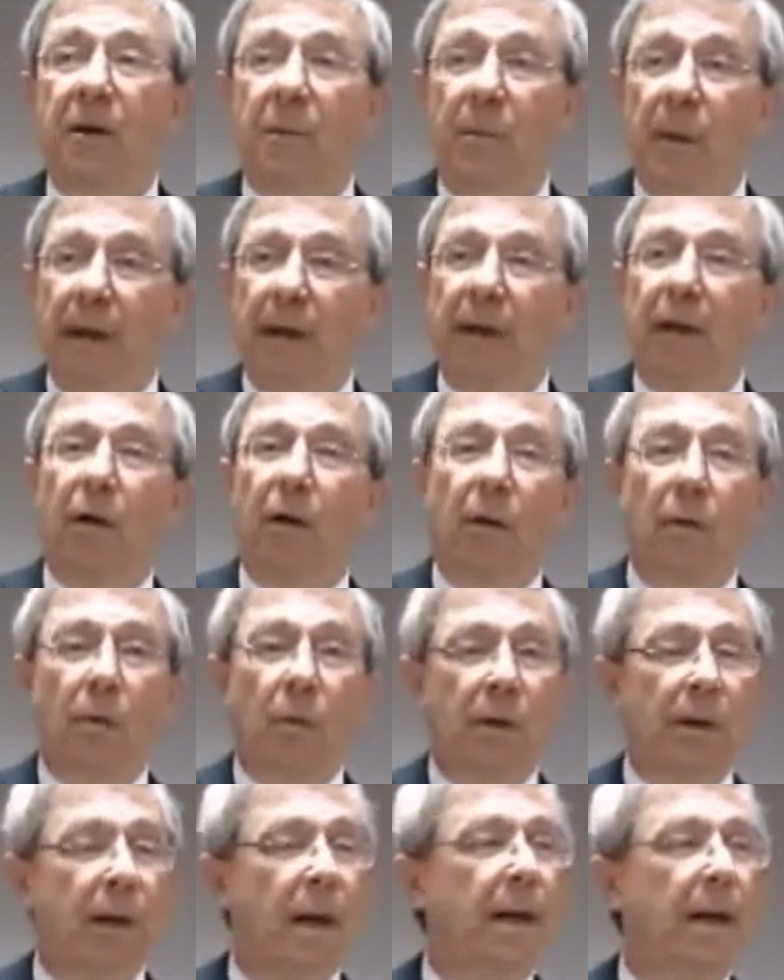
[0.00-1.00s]
depending on
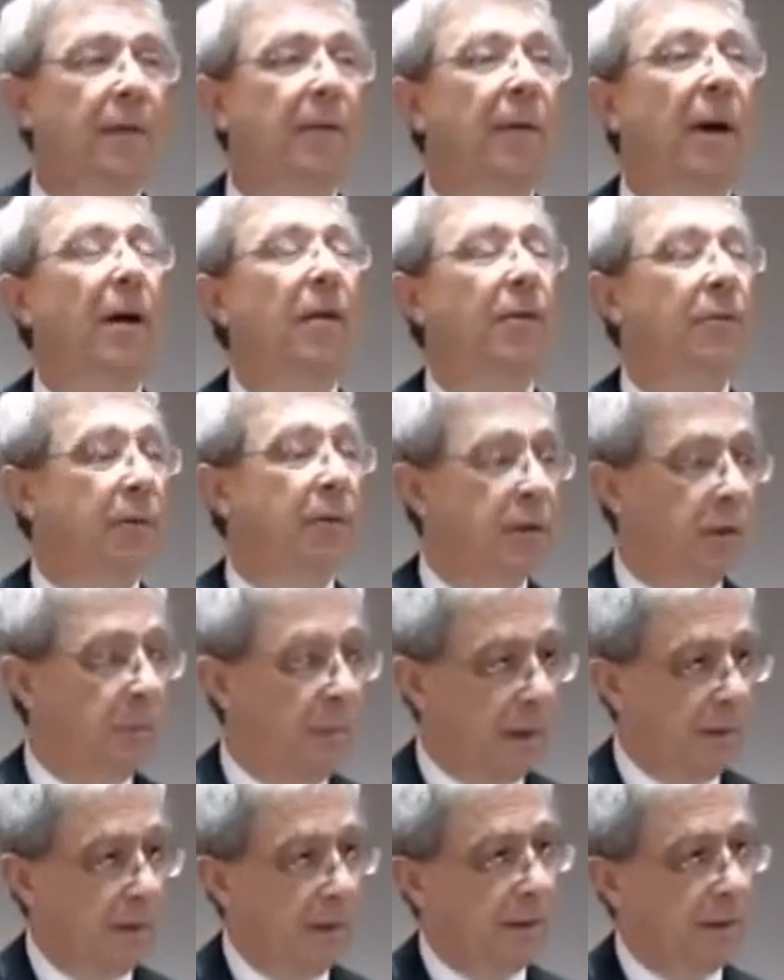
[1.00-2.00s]
what kind of other
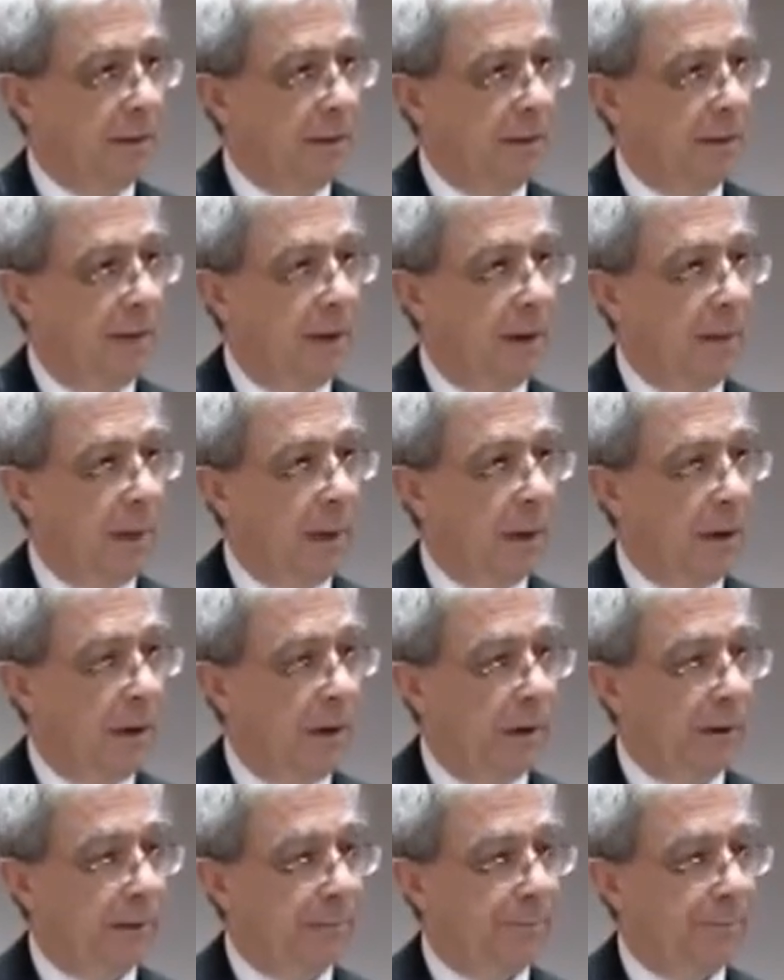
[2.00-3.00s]
experiences have come
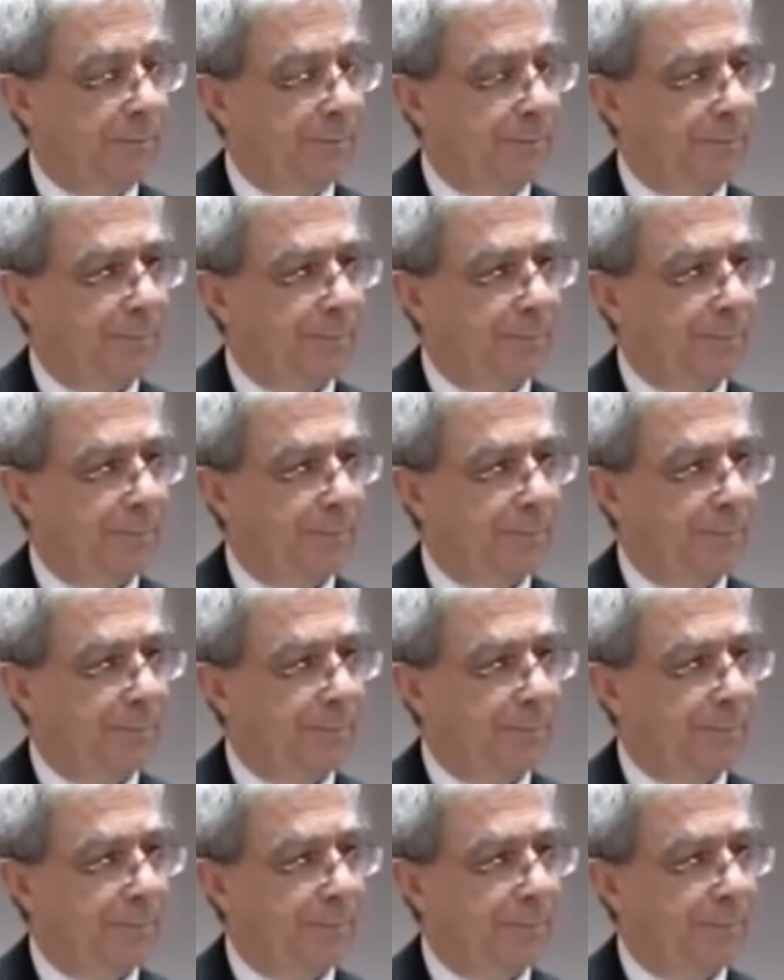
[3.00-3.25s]
along.